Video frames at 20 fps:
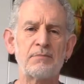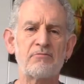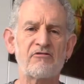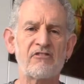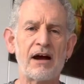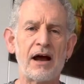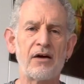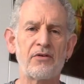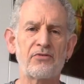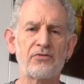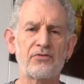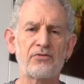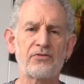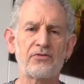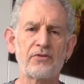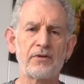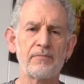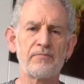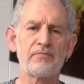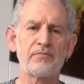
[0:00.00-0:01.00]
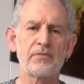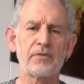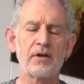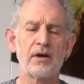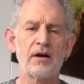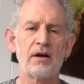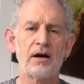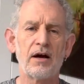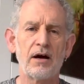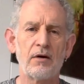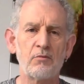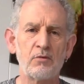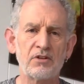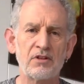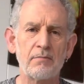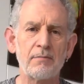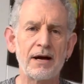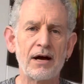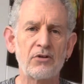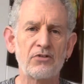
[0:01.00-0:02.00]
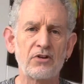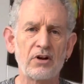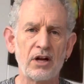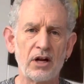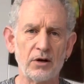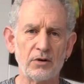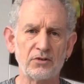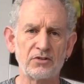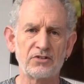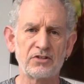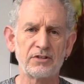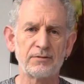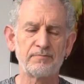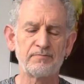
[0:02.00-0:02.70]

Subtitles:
breath with the mouth closed.